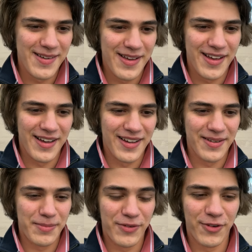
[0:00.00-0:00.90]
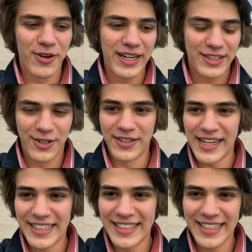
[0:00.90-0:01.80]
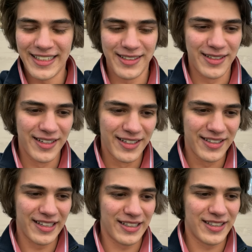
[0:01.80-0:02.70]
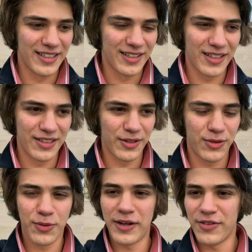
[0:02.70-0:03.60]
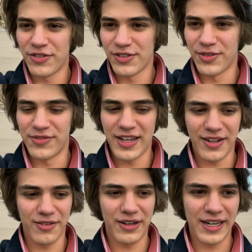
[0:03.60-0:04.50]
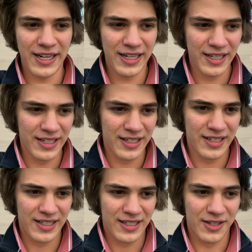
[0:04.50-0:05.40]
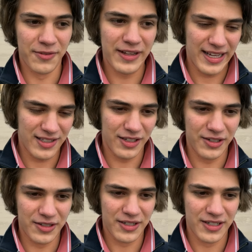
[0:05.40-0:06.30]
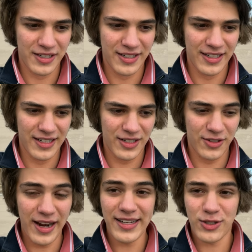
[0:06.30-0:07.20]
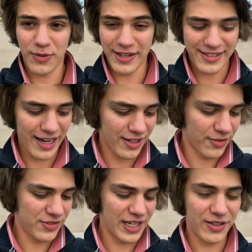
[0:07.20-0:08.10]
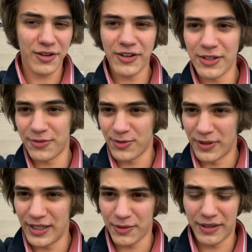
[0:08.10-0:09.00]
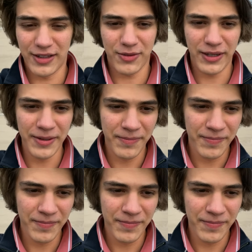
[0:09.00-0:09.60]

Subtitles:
Before I turned 18, like on the 21st of January of last year. Today is 22nd of January of 2023,